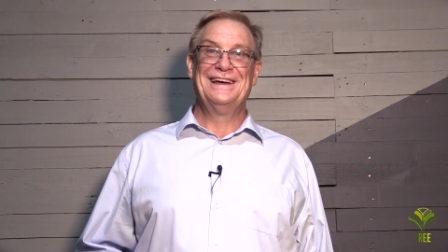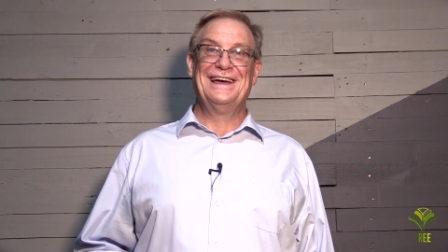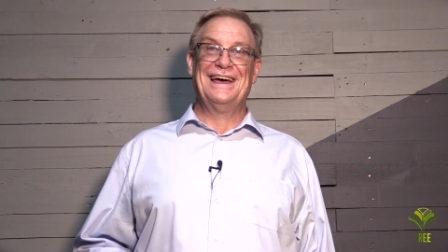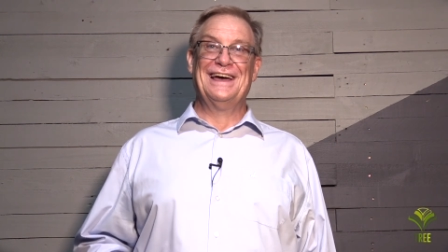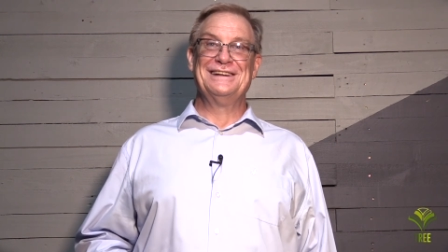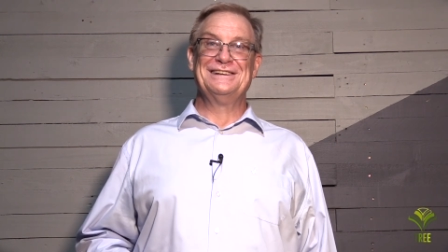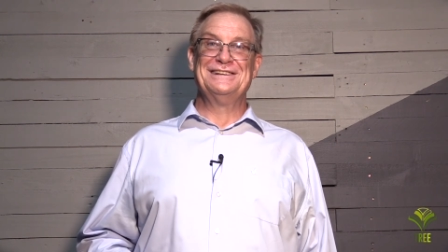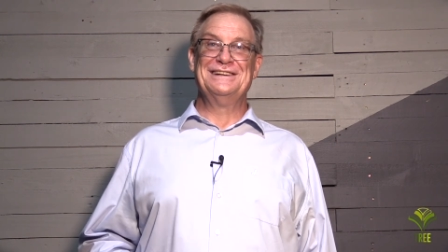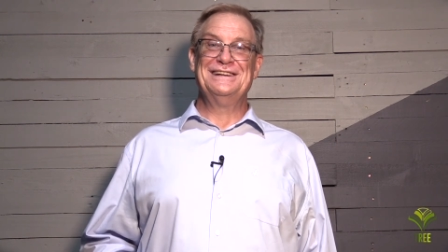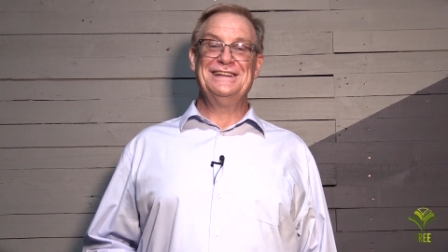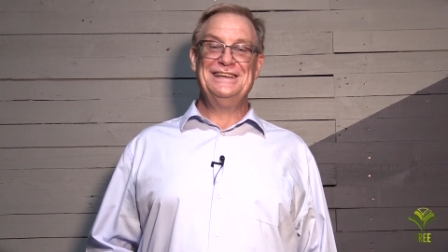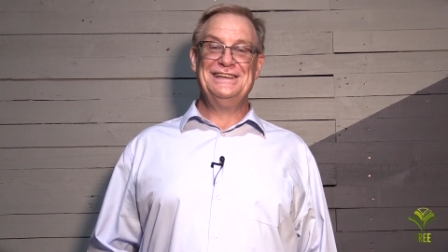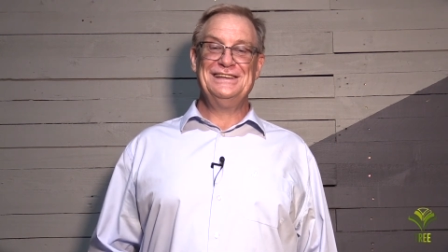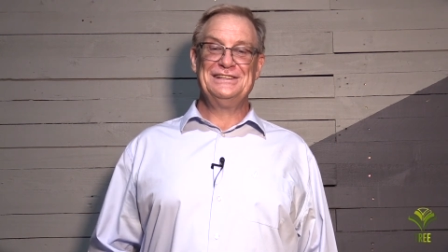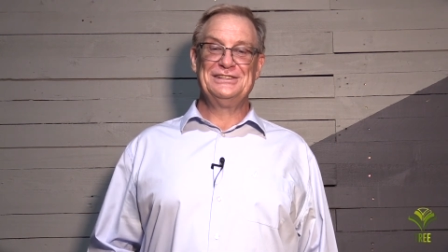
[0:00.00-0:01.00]
and
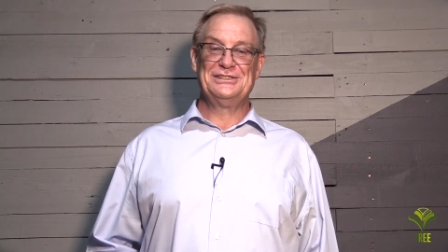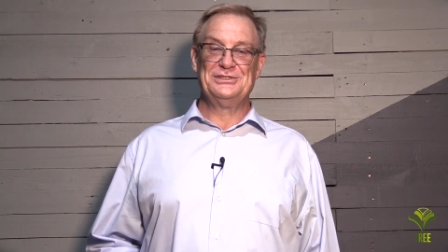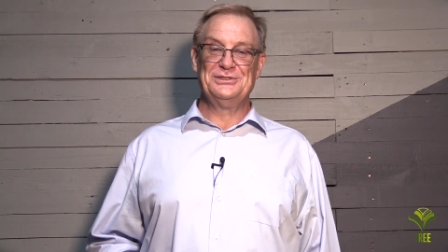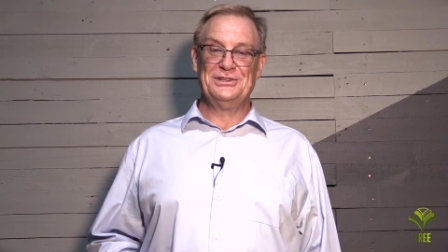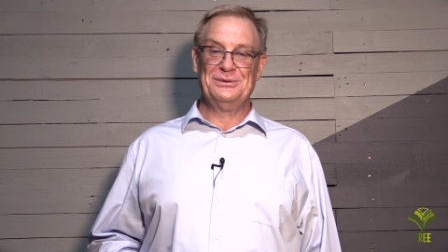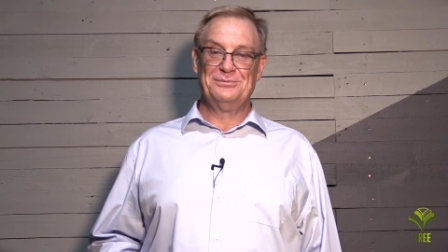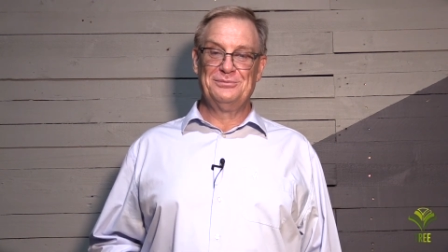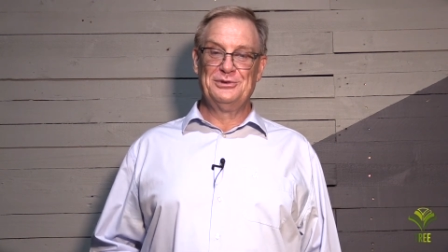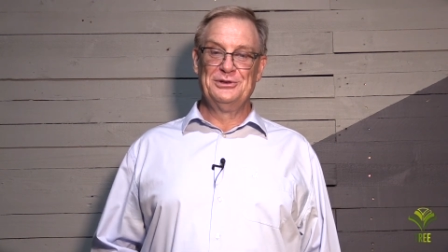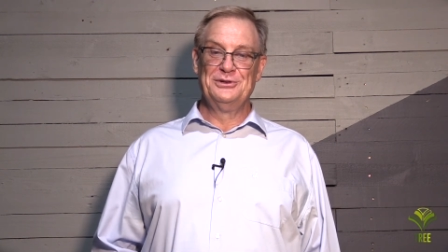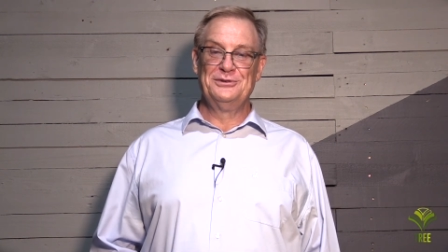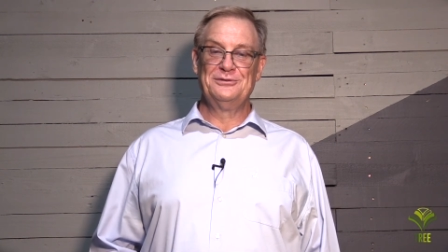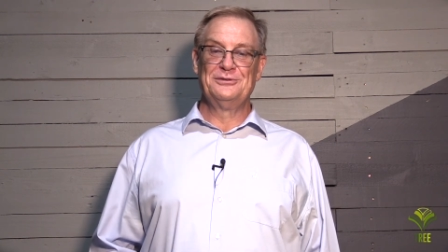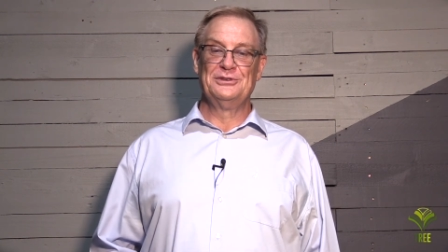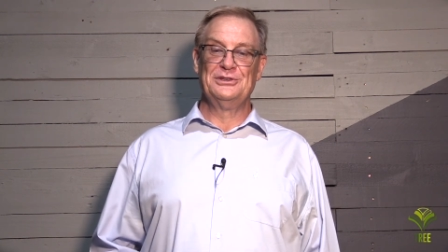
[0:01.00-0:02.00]
need to
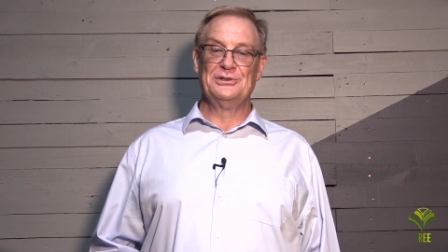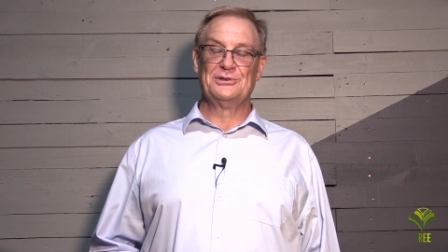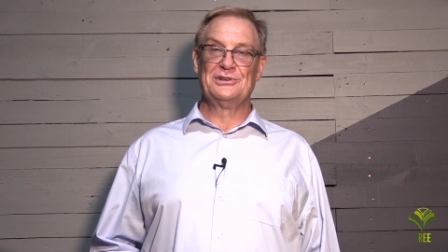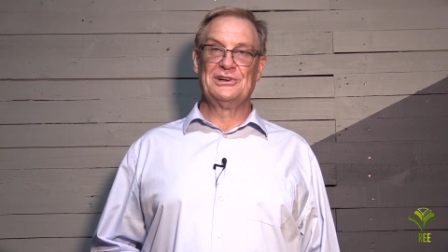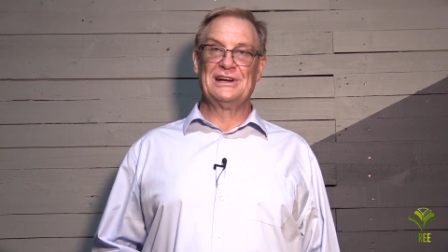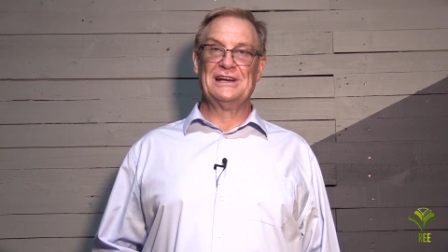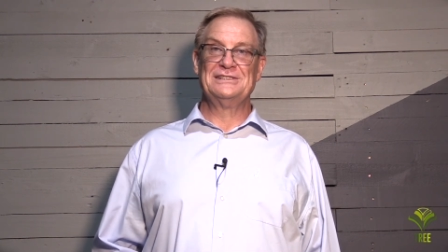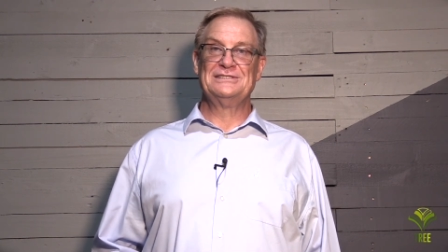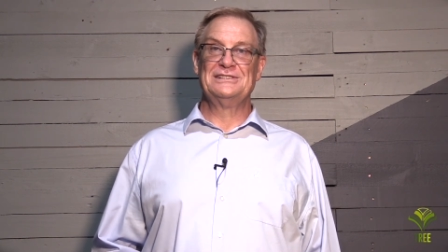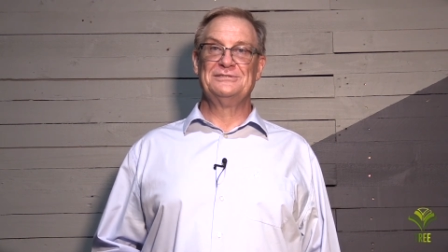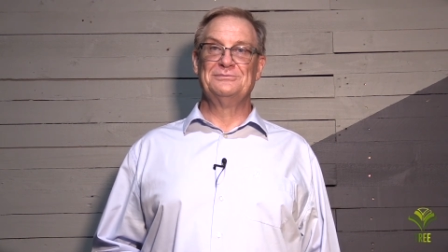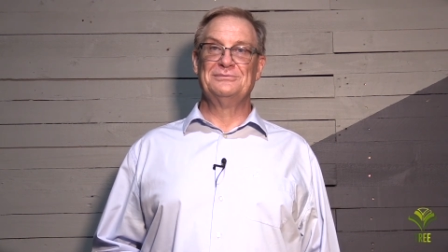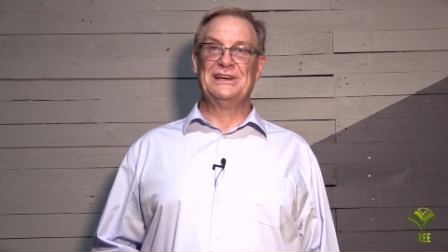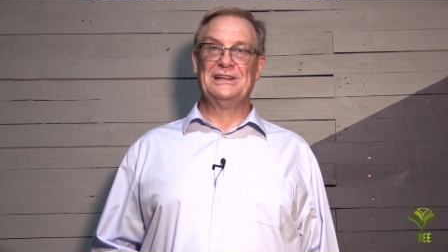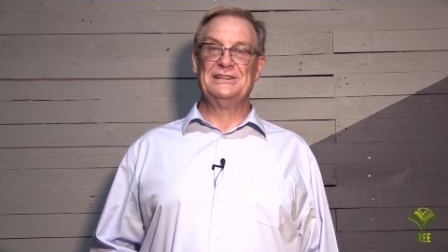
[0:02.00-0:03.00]
improve your crisis
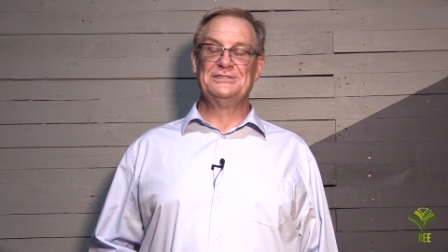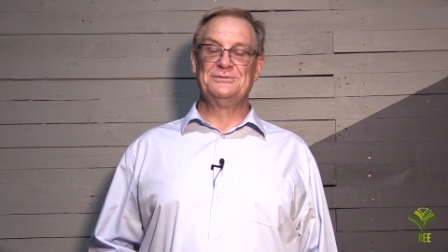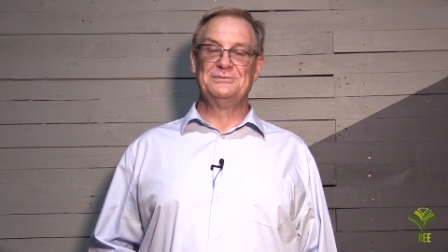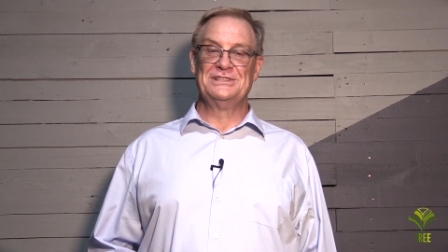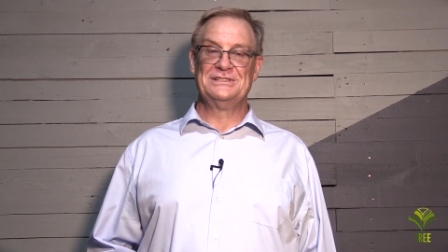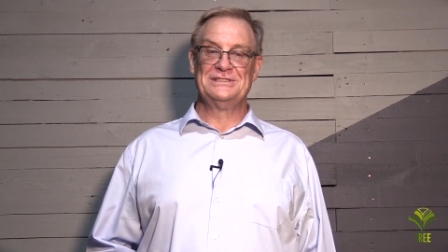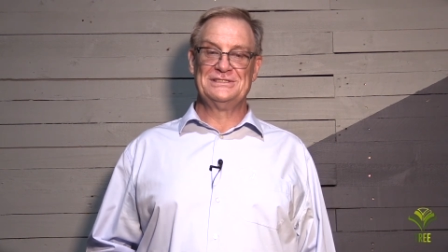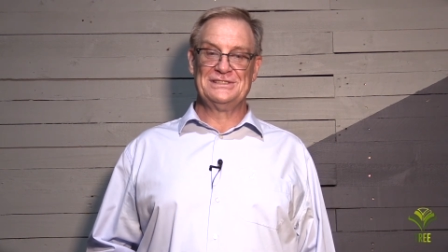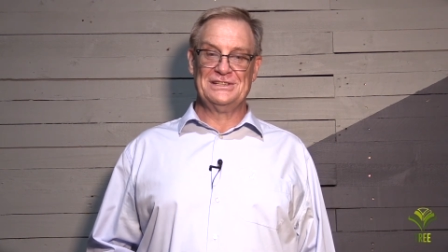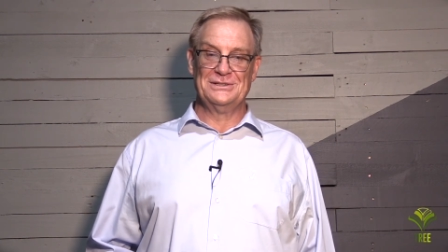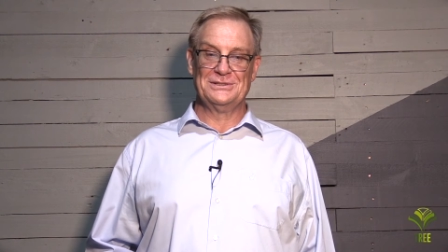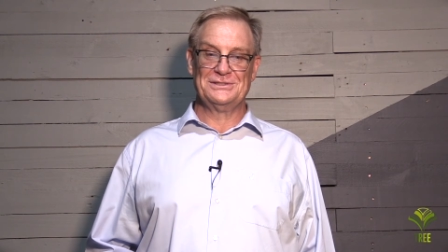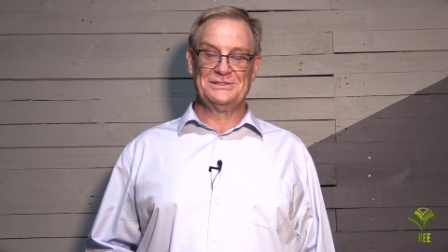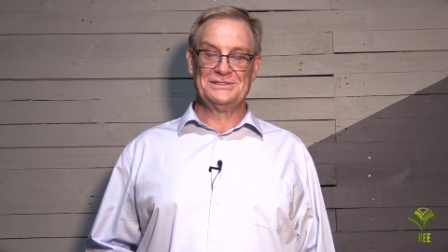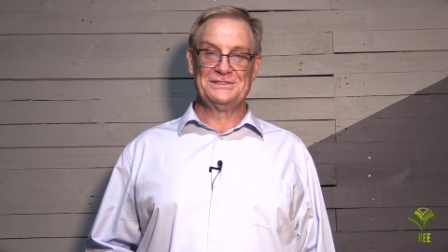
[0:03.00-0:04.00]
management
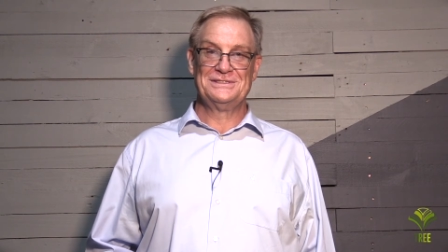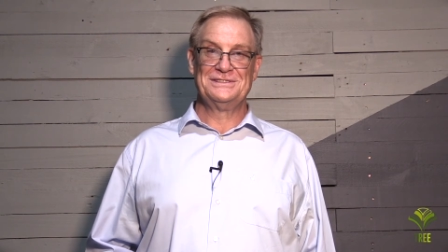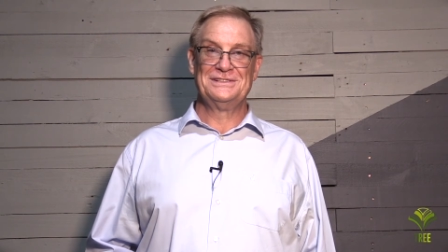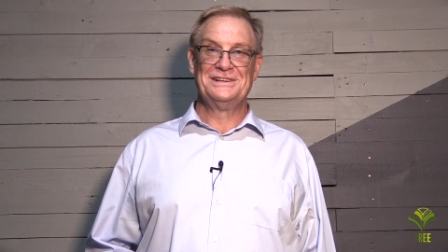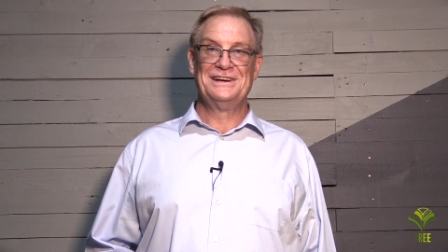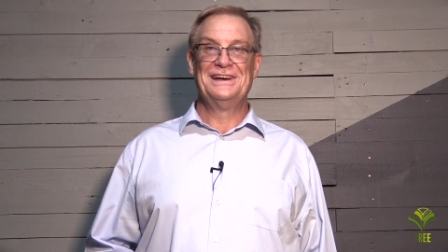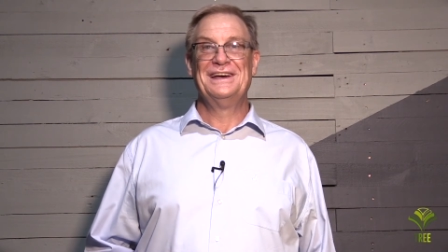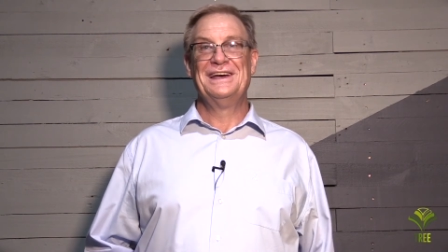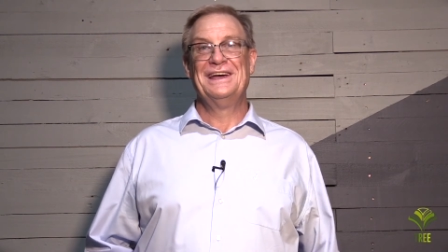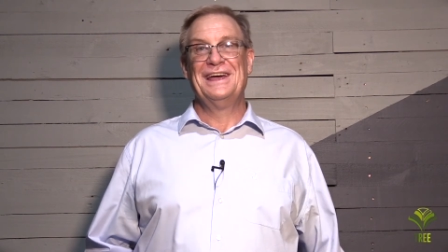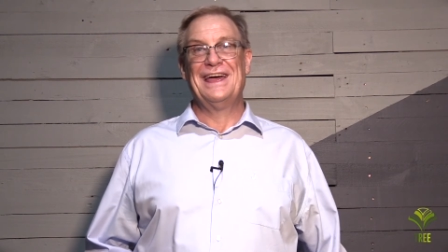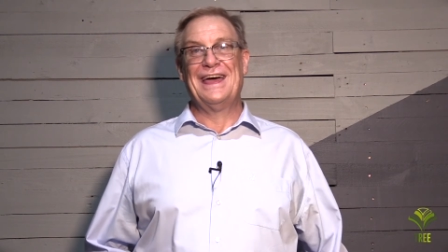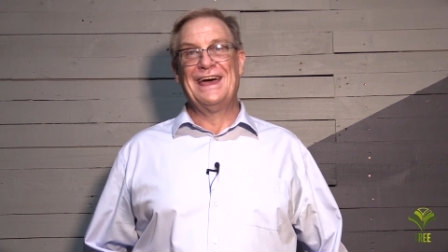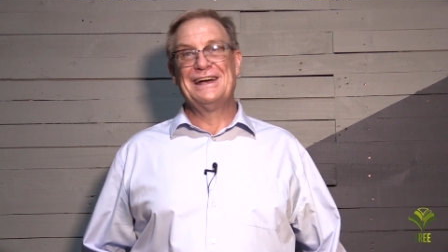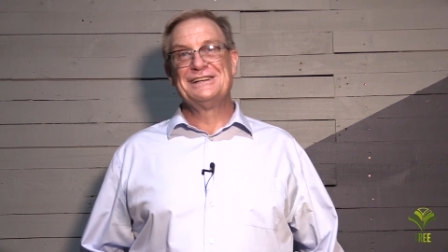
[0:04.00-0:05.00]
skills
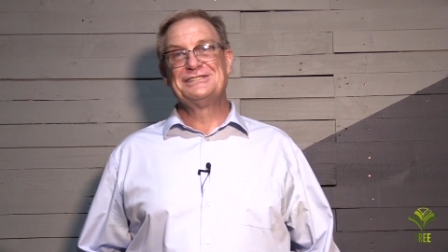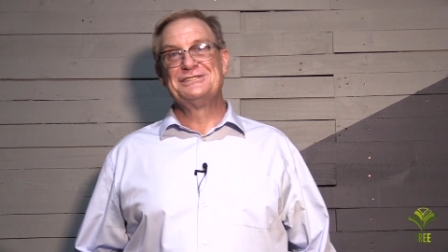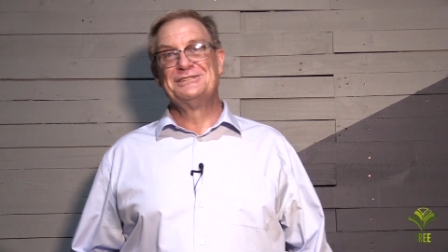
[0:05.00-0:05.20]
as